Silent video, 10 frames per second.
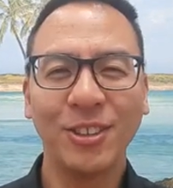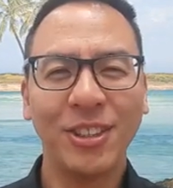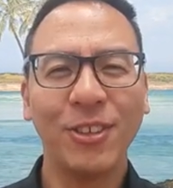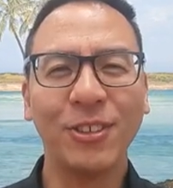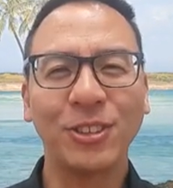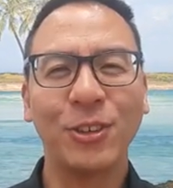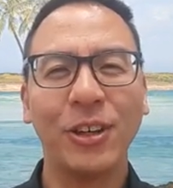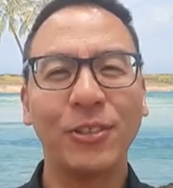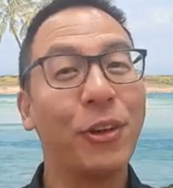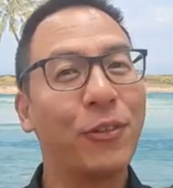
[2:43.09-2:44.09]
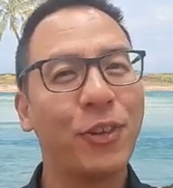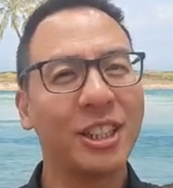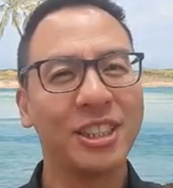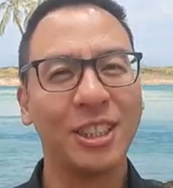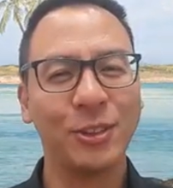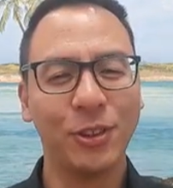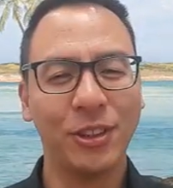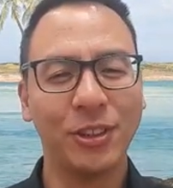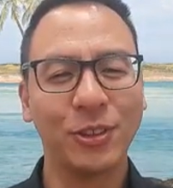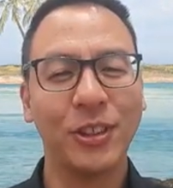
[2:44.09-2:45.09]
So that was quite refreshing as well.
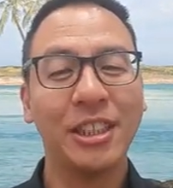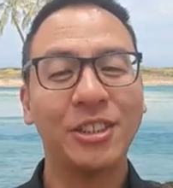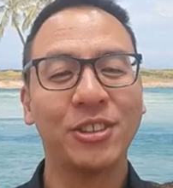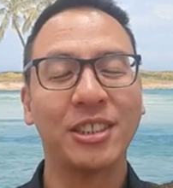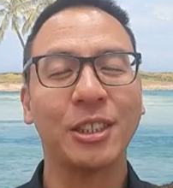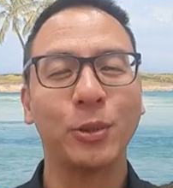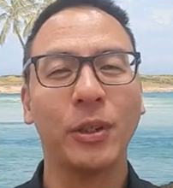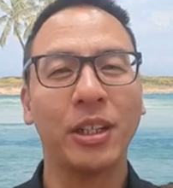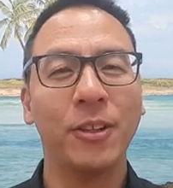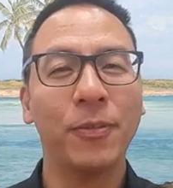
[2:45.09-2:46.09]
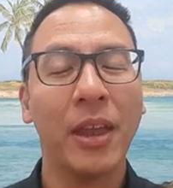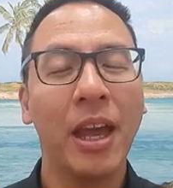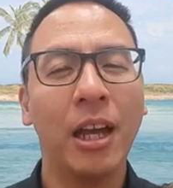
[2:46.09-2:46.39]
That was quite interesting as well.